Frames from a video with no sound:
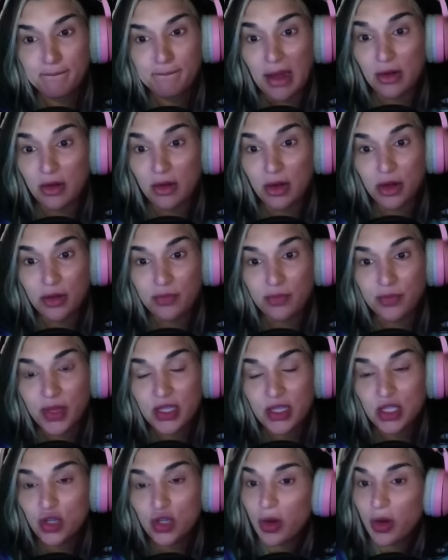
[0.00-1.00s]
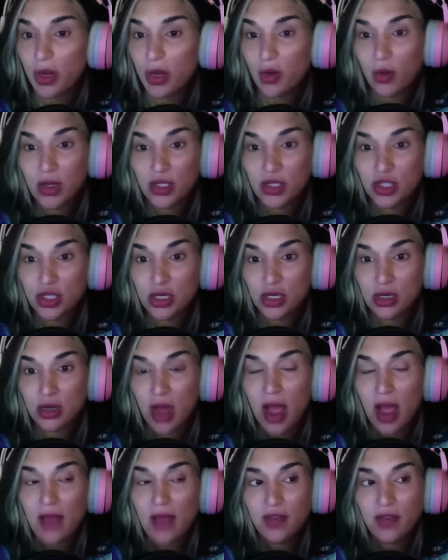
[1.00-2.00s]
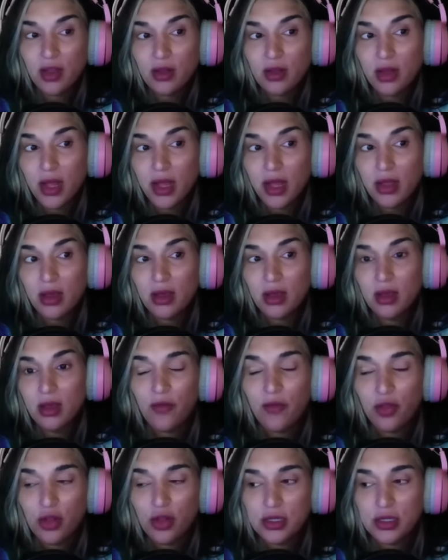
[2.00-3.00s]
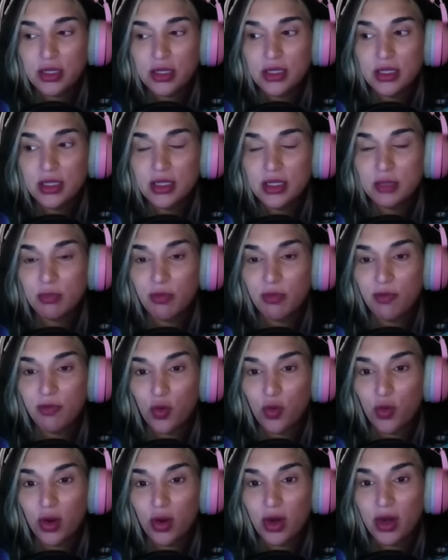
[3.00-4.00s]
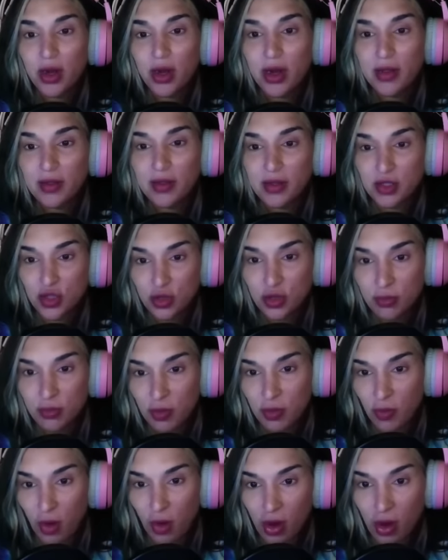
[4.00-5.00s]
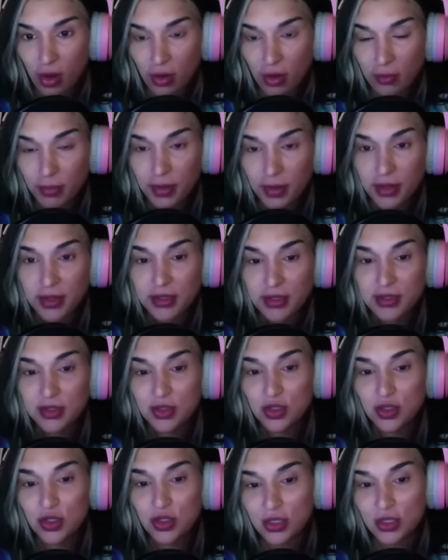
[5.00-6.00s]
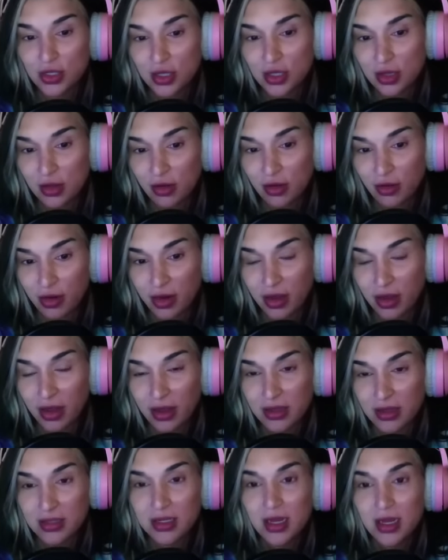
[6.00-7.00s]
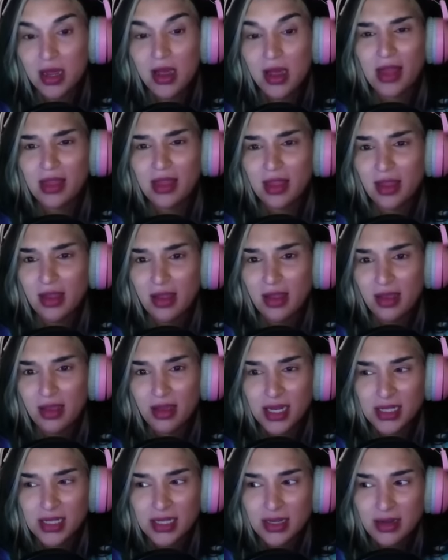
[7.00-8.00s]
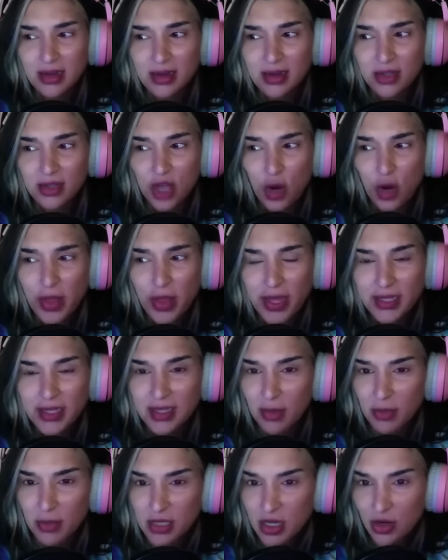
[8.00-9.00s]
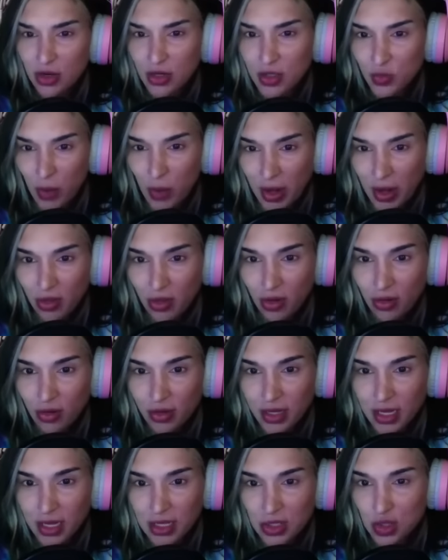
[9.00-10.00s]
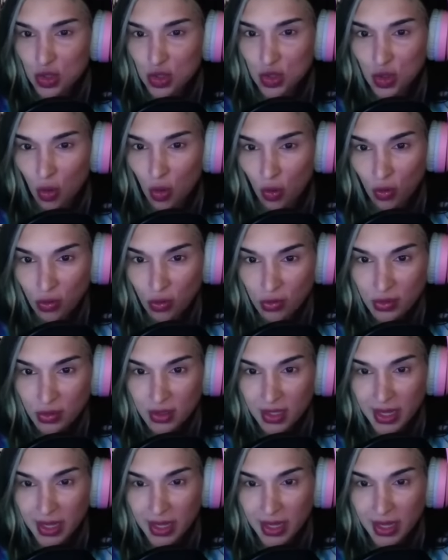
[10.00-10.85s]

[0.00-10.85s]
I don't know. That's a great question. I feel like I've looked into this before and this could be wrong, but this is just a theory, guys. I think don't like cemeteries regularly get sold